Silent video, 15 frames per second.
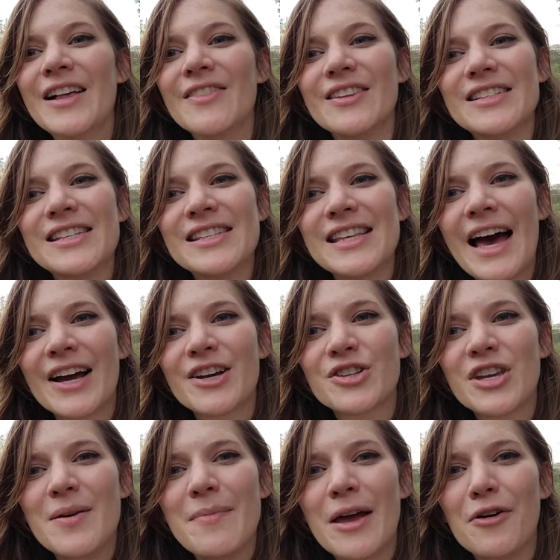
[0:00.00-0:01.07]
This is
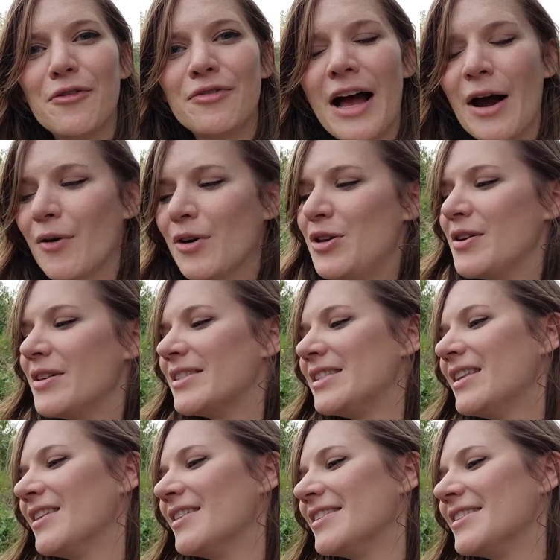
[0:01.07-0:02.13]
actually a male flower, and you can see
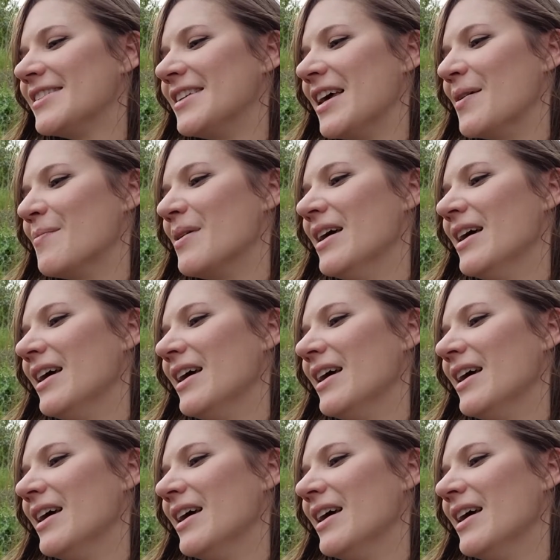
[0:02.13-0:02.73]
that the stem